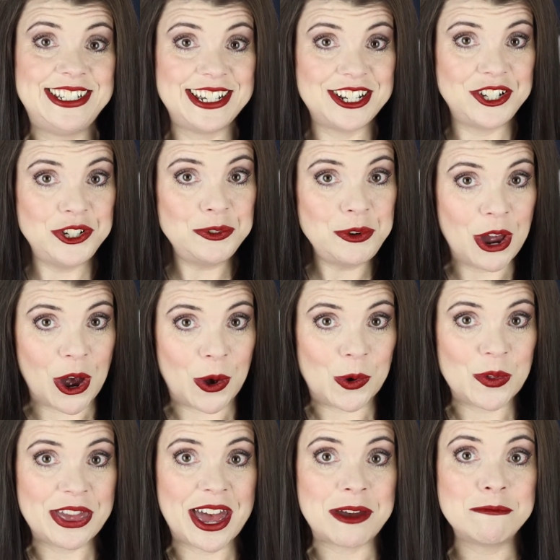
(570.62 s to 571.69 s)
Did you know
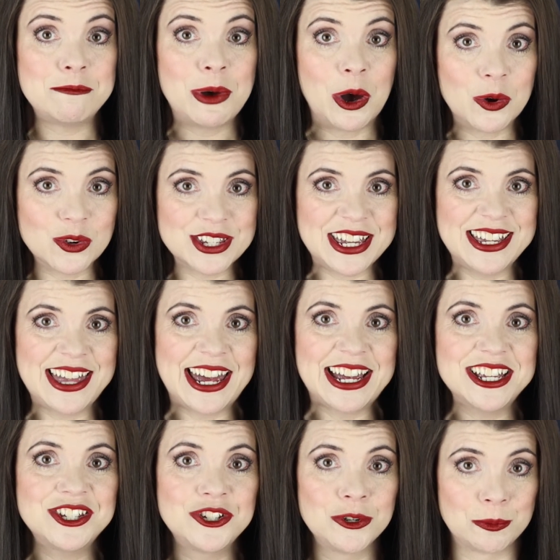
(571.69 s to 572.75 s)
that posing like a
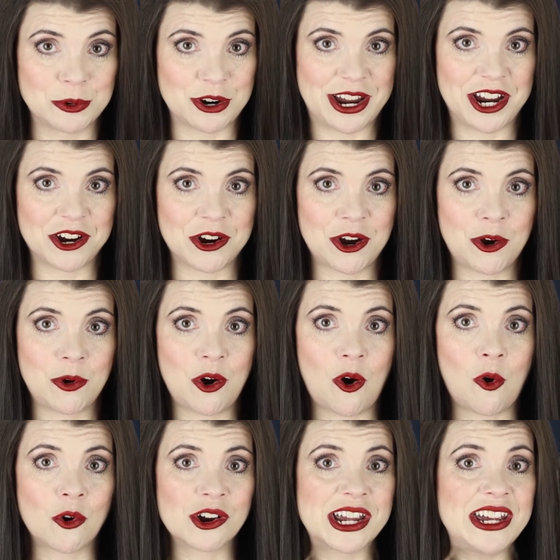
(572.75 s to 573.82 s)
superhero,
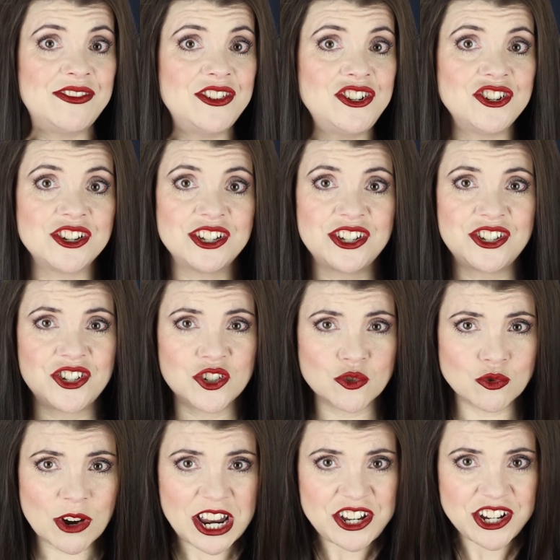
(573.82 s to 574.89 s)
or even just
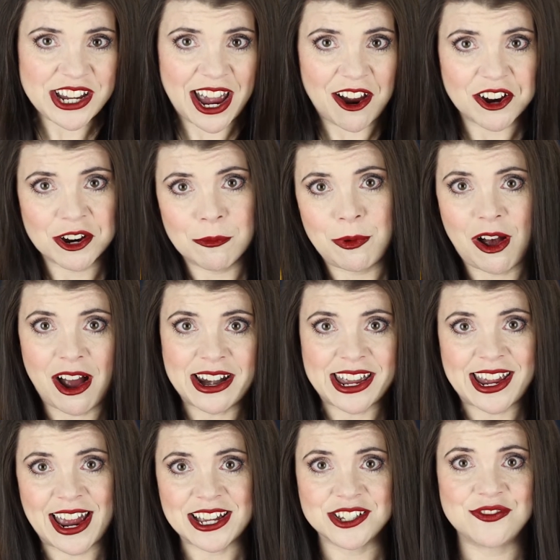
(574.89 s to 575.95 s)
stretching out your
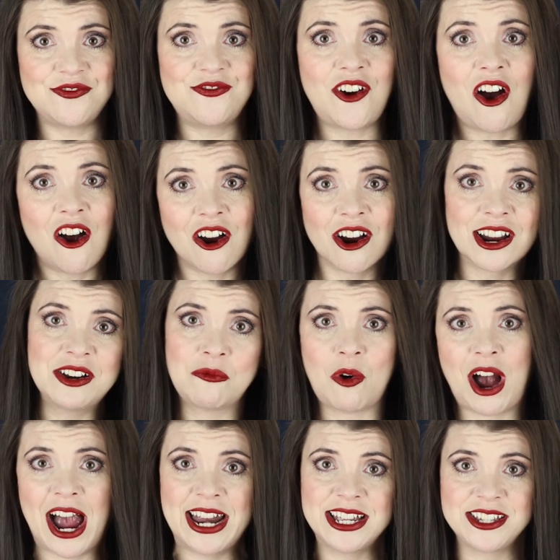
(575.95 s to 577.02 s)
body as far and
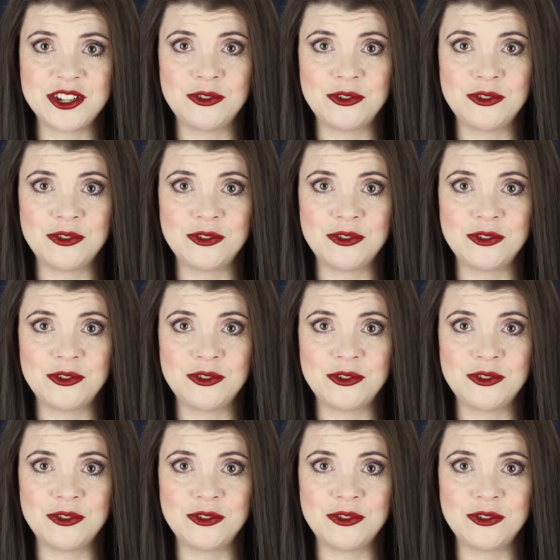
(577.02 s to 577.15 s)
wide as